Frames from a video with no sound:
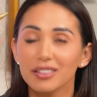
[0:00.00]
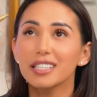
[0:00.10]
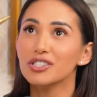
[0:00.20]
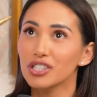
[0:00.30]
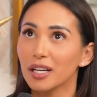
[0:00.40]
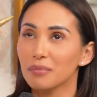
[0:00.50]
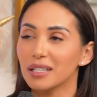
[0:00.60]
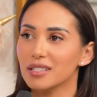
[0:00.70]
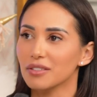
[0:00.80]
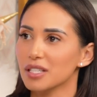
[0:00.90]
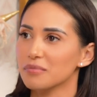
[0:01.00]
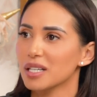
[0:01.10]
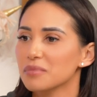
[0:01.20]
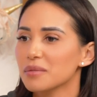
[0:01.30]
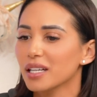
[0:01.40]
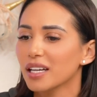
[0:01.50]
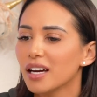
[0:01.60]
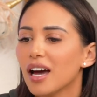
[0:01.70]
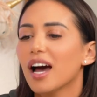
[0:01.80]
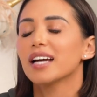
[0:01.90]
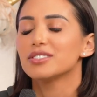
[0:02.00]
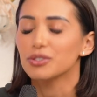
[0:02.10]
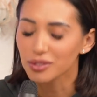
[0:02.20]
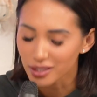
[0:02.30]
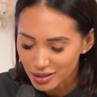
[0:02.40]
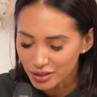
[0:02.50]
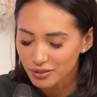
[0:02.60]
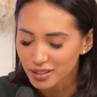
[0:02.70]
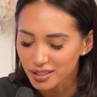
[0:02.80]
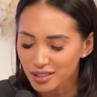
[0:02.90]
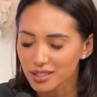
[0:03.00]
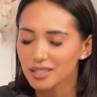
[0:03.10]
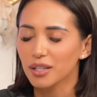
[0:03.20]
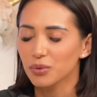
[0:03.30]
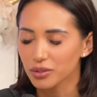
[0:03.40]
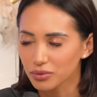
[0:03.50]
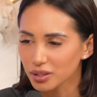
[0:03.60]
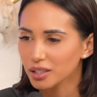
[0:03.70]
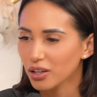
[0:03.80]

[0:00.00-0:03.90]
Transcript: to like check myself sometimes. I'm like, I do deserve this. I work really